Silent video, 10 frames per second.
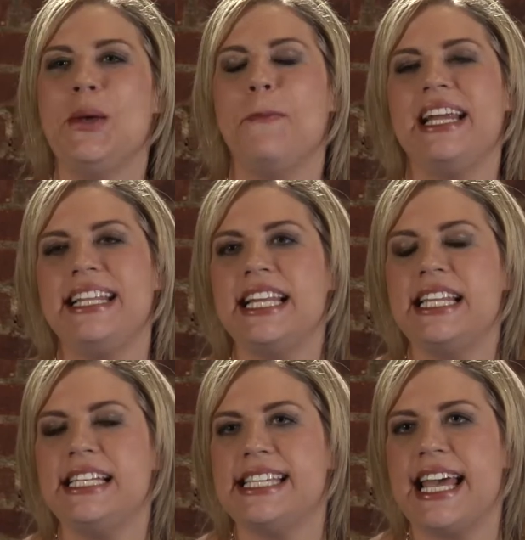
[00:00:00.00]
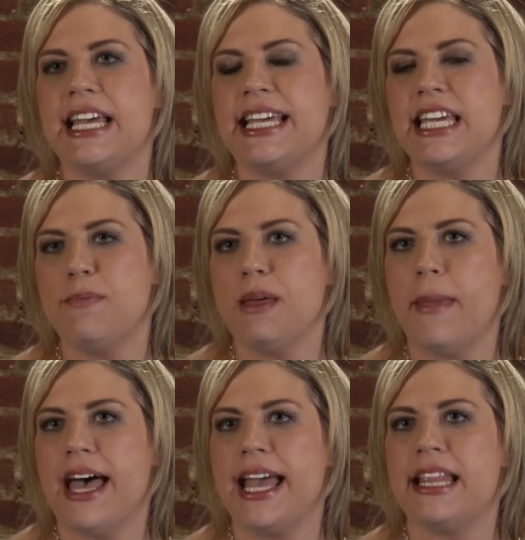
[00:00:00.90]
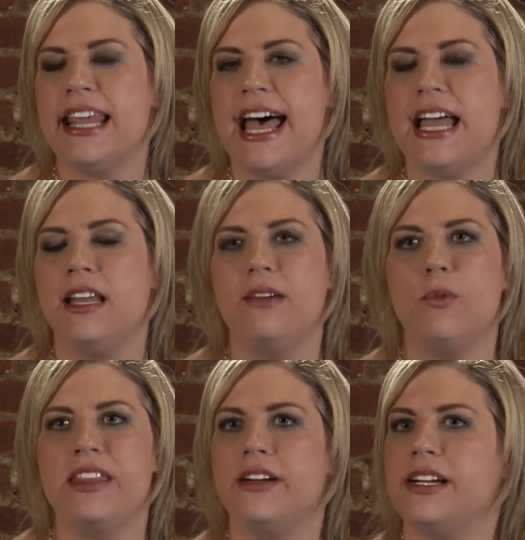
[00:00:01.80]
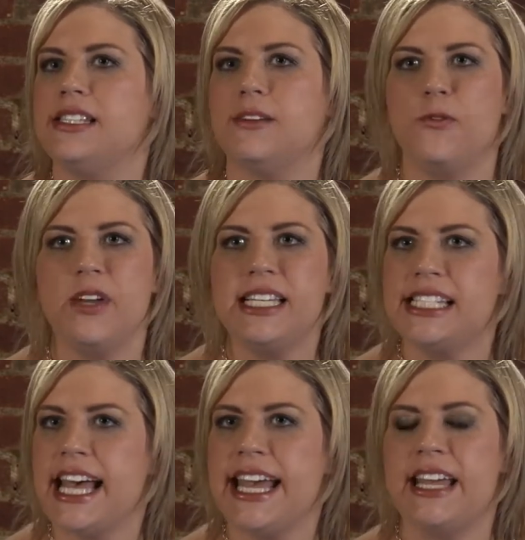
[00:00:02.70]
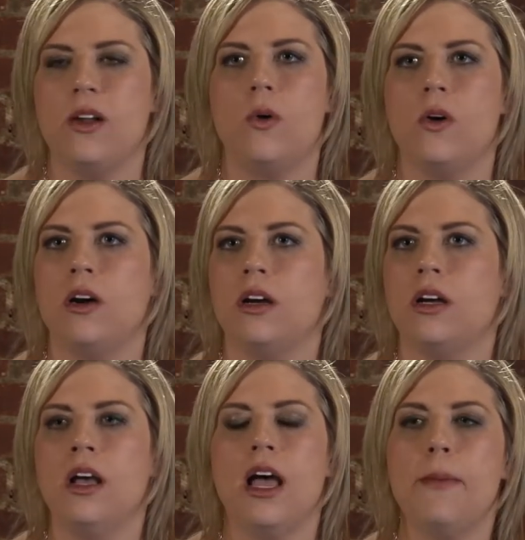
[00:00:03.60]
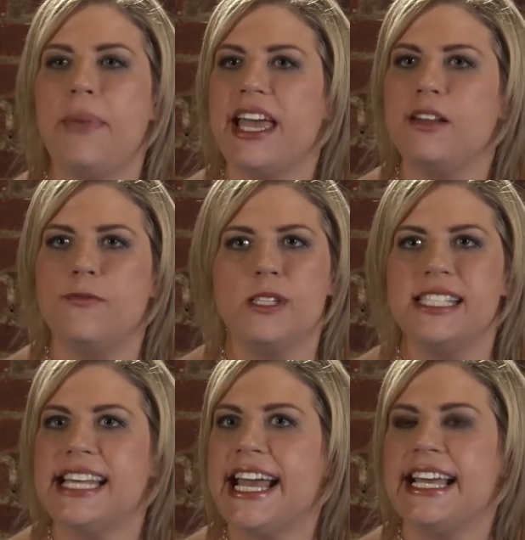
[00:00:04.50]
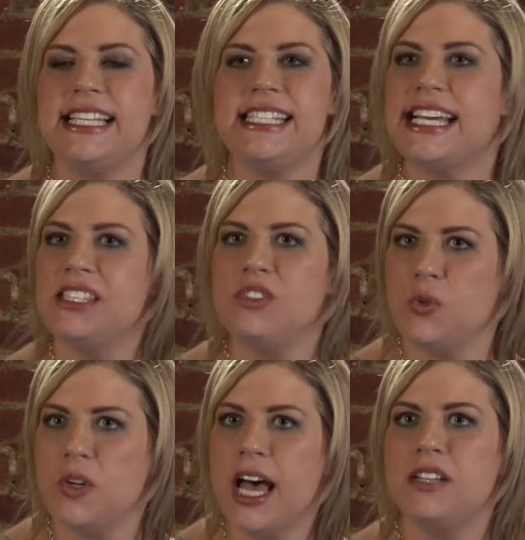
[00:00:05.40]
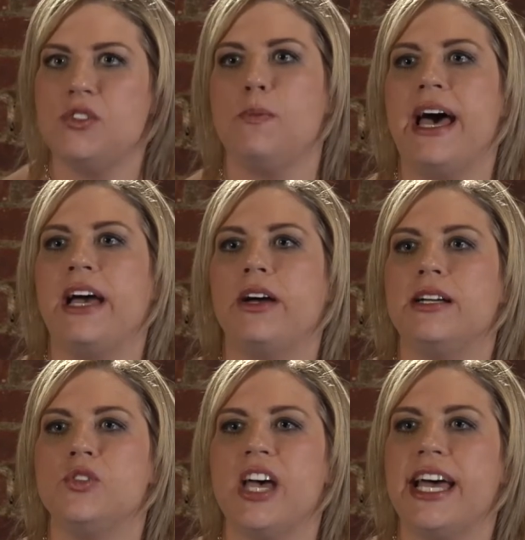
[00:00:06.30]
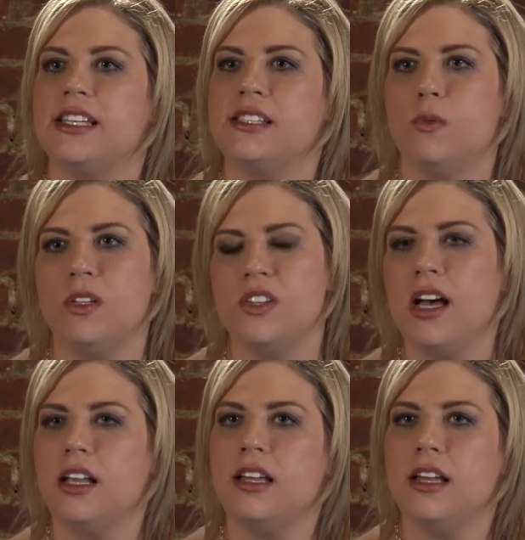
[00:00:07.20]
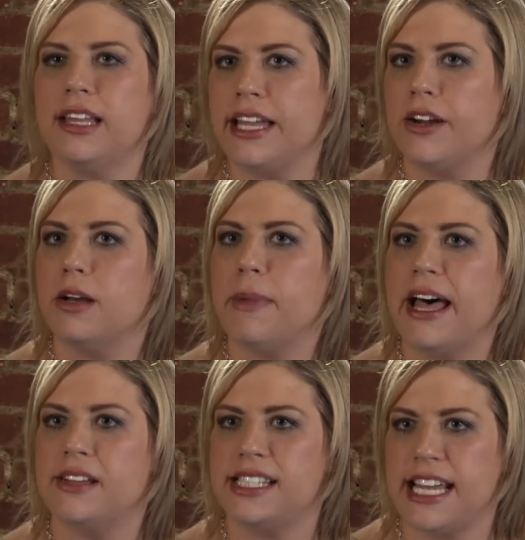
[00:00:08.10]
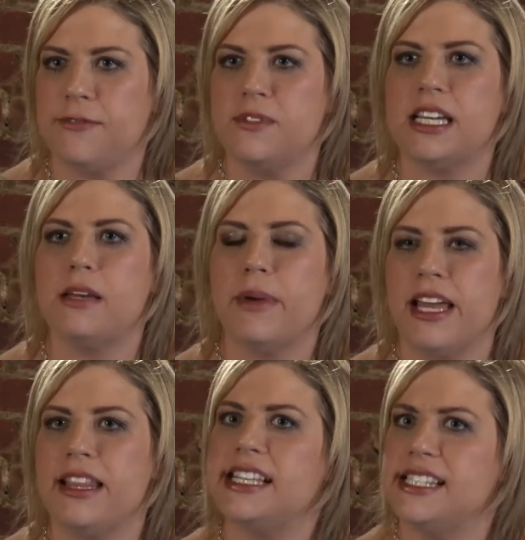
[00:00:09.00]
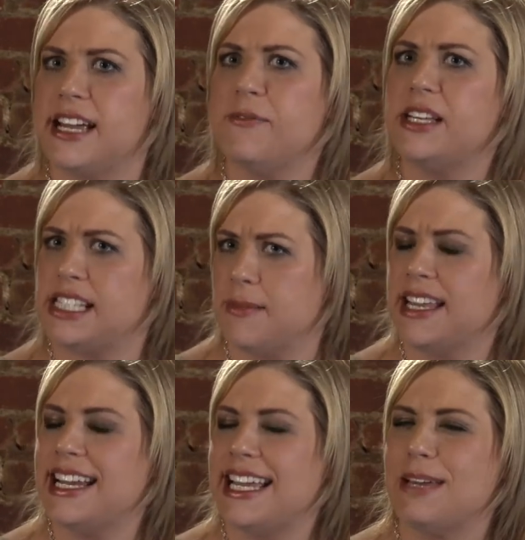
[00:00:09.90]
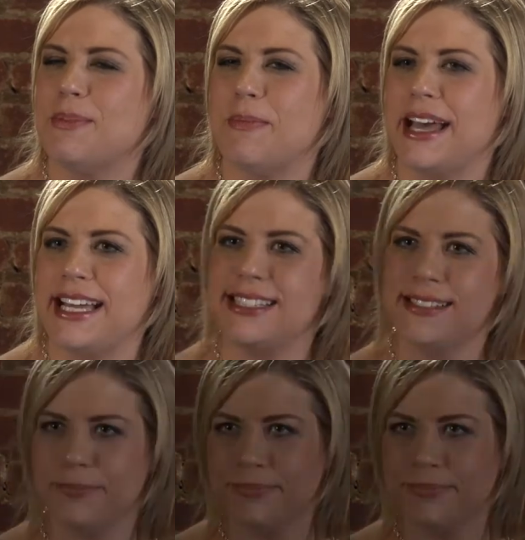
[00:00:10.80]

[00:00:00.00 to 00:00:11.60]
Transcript: But at the end of the day, keep in mind that whether it's a free site or a paid for site, these sites do not do background checks. So we'll talk a little later about safety, but that's definitely something to keep in mind.